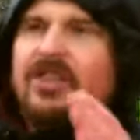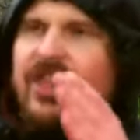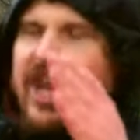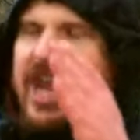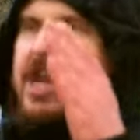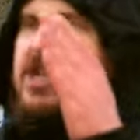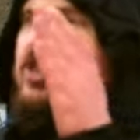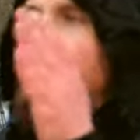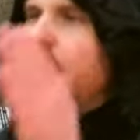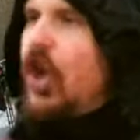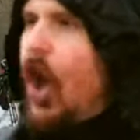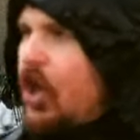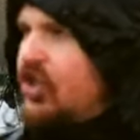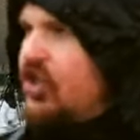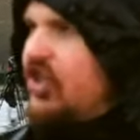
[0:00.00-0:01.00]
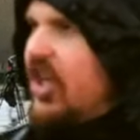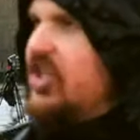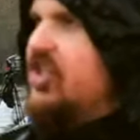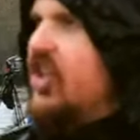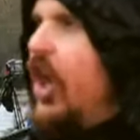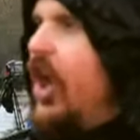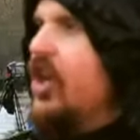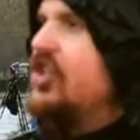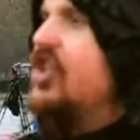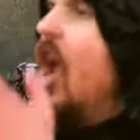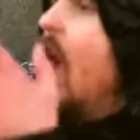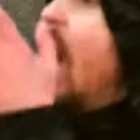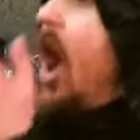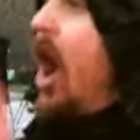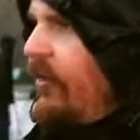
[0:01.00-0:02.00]
the injustices
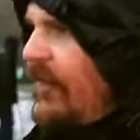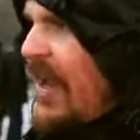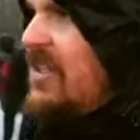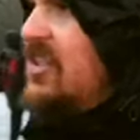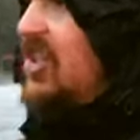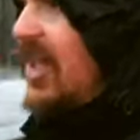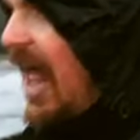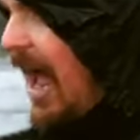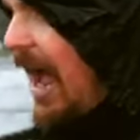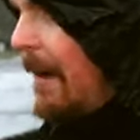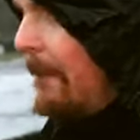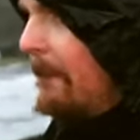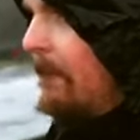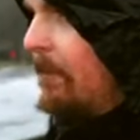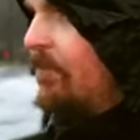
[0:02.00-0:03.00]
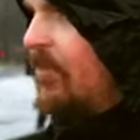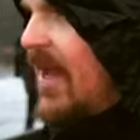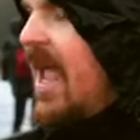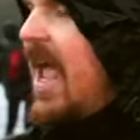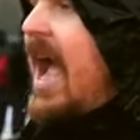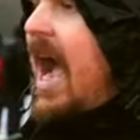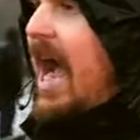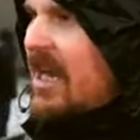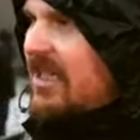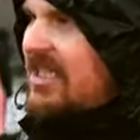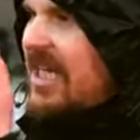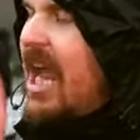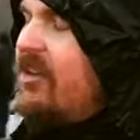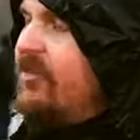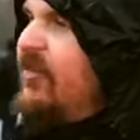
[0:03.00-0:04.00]
of Islam. And
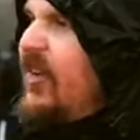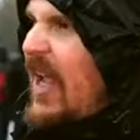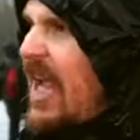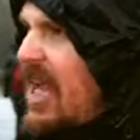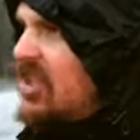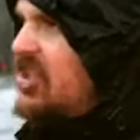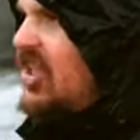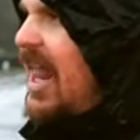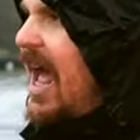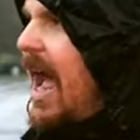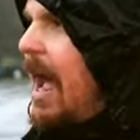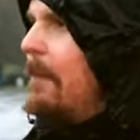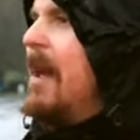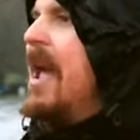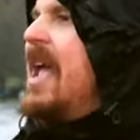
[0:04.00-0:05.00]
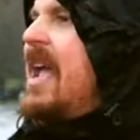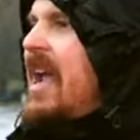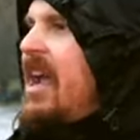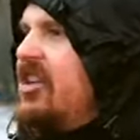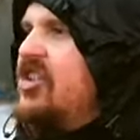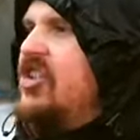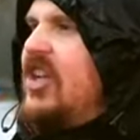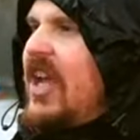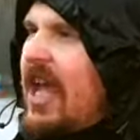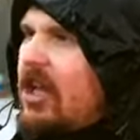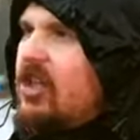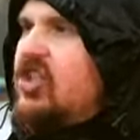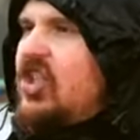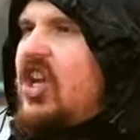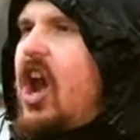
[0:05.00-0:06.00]
if Islam is
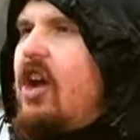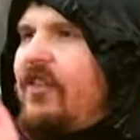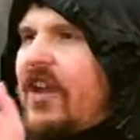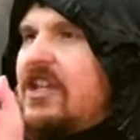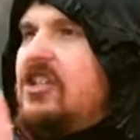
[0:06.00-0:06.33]
guilty of